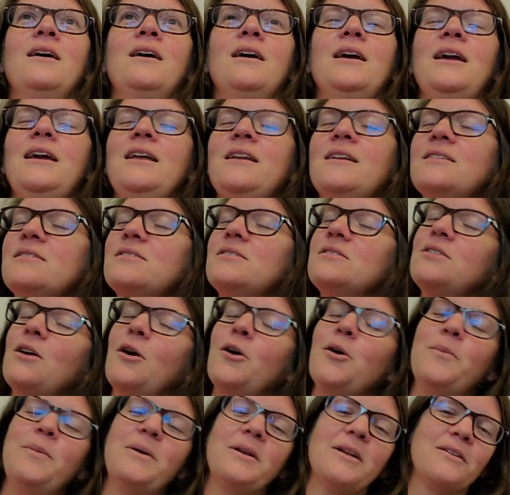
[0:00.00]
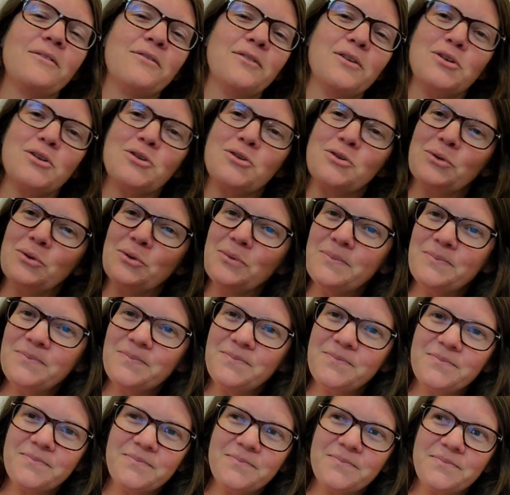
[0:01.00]
It is so beneficial.
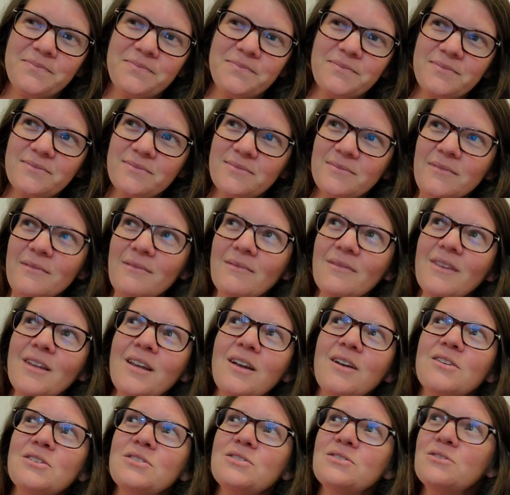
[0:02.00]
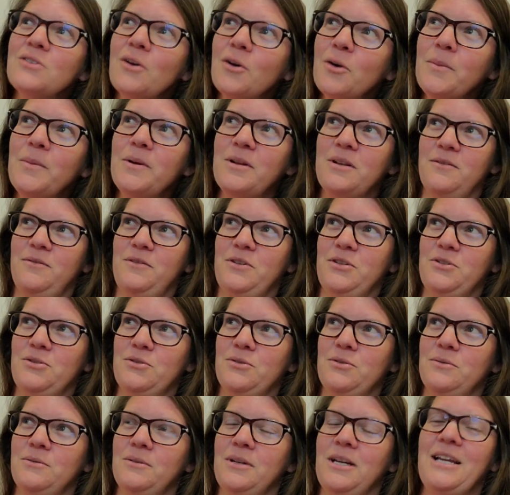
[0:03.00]
So
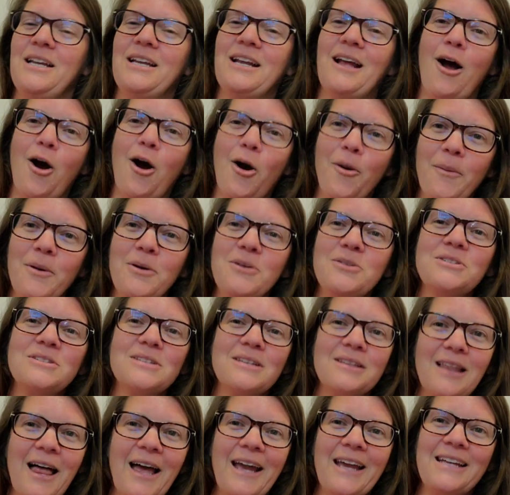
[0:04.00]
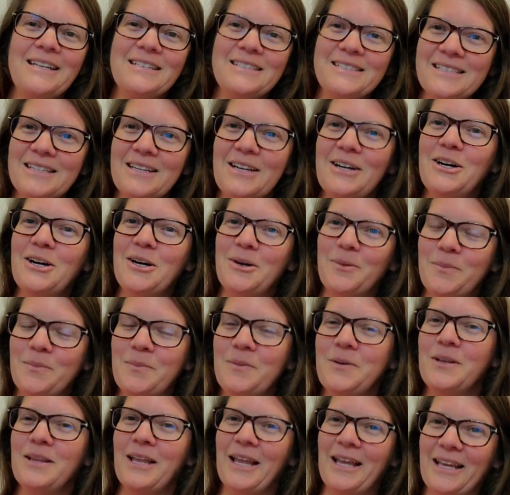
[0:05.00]
beneficial. It almost lights
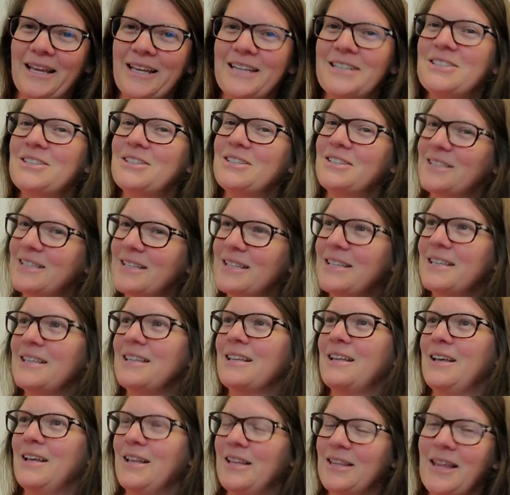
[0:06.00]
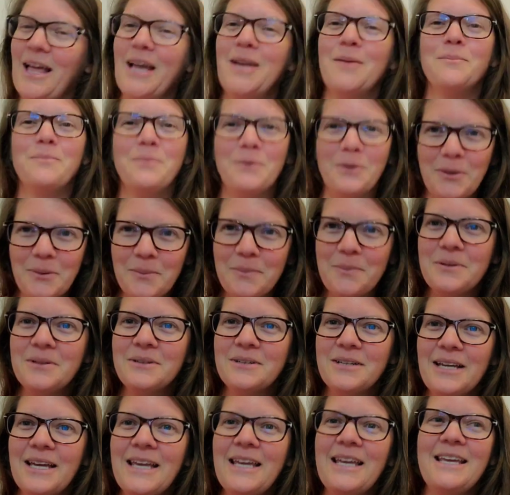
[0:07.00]
up like a light bulb
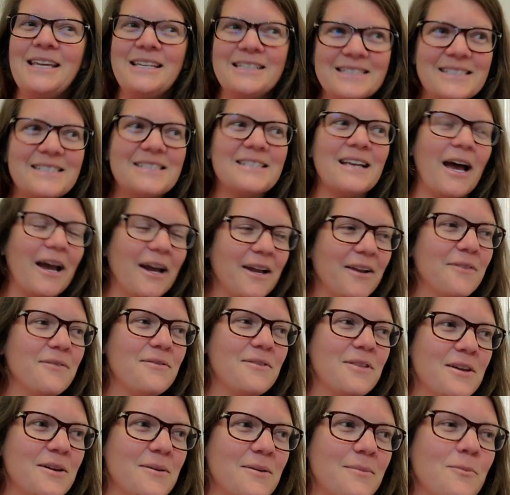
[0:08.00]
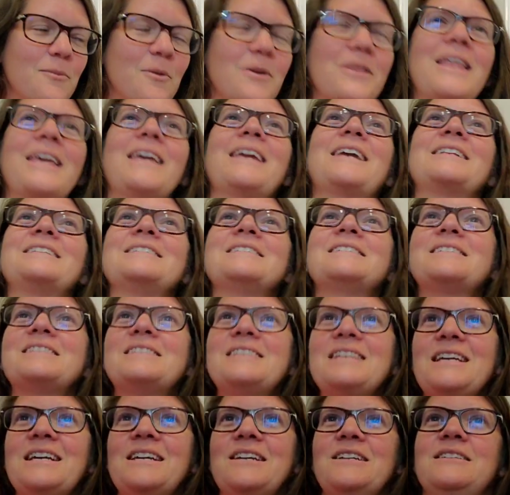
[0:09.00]
inside of them when they can
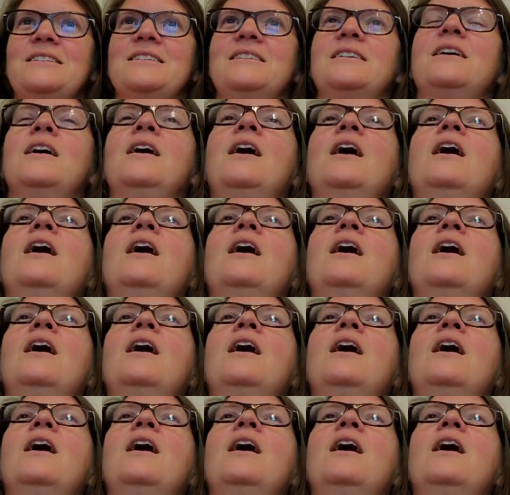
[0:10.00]
see it.